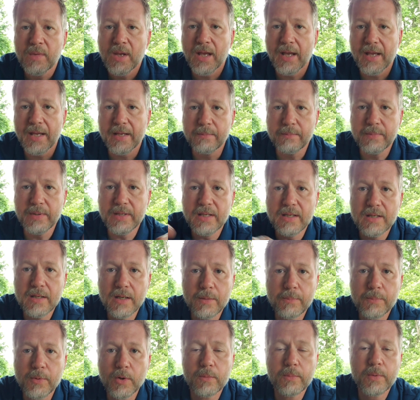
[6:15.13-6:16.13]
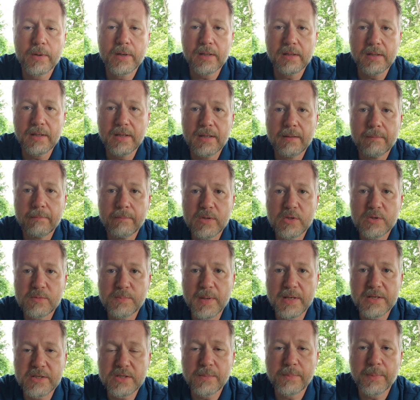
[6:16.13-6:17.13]
and be appropriately
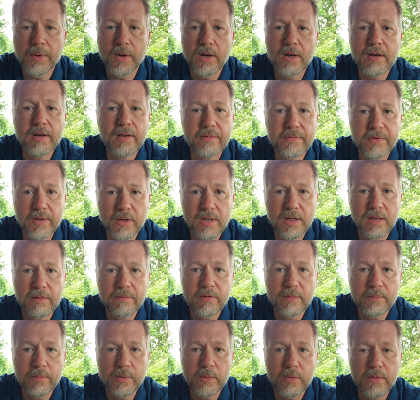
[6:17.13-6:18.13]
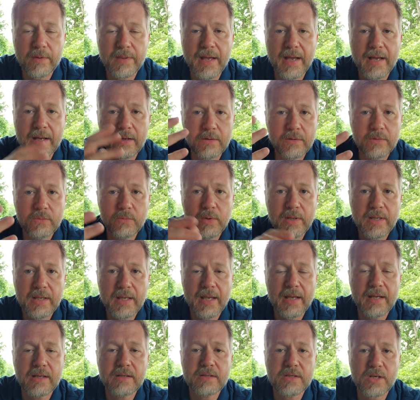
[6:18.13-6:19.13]
spaced apart if you're comfortable with that. And we
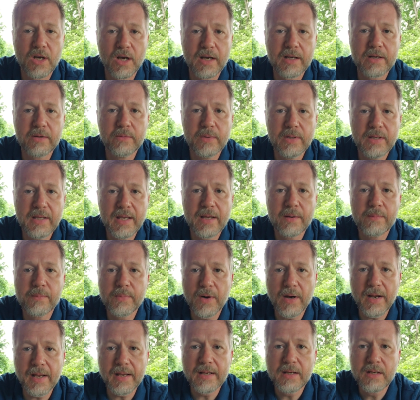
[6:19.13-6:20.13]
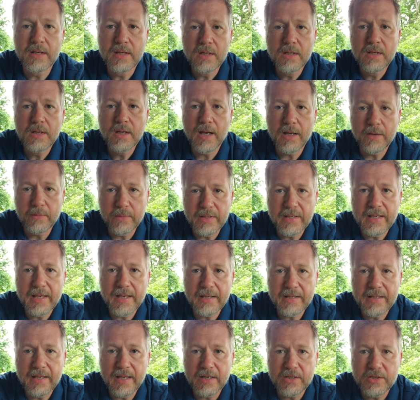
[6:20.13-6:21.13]
can talk and we can pray and we
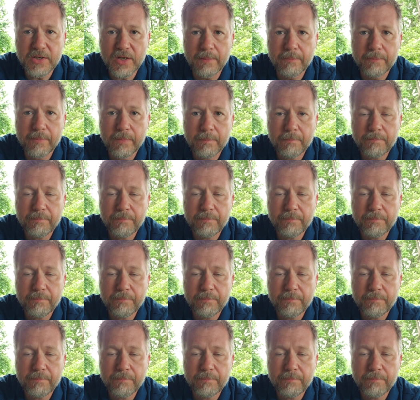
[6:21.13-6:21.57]
can catch up.